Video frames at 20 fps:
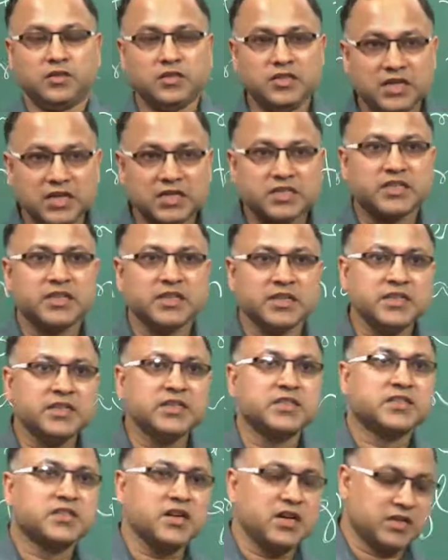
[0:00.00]
just
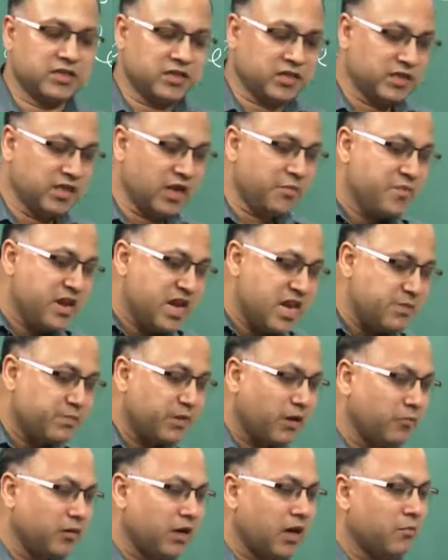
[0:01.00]
rigid structure, the
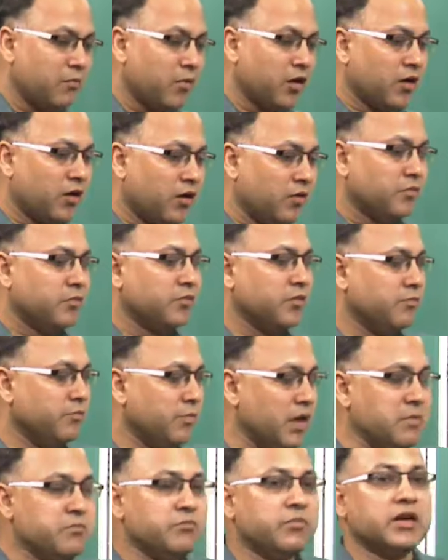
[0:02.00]
minimum number of
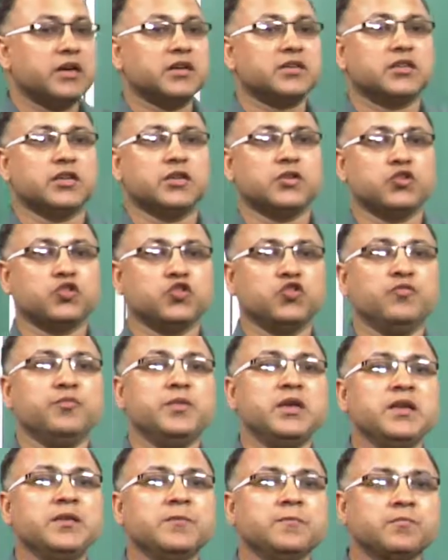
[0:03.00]
members should
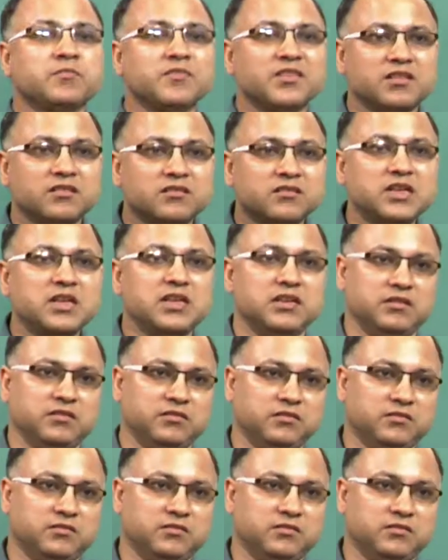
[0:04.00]
be 3,